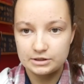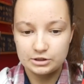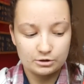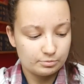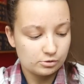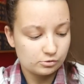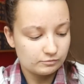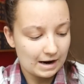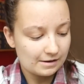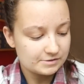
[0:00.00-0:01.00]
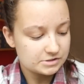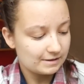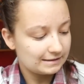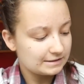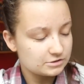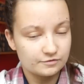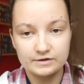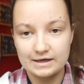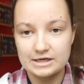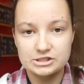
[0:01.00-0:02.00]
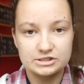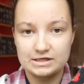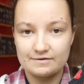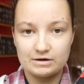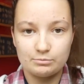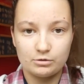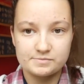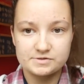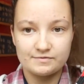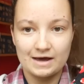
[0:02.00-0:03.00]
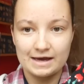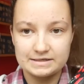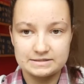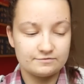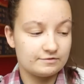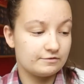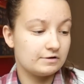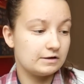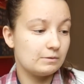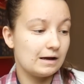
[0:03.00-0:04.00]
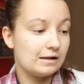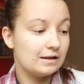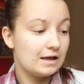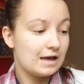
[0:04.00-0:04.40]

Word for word: you know pull round so I leaked off the edge I didn't have any problems with that it did fit really well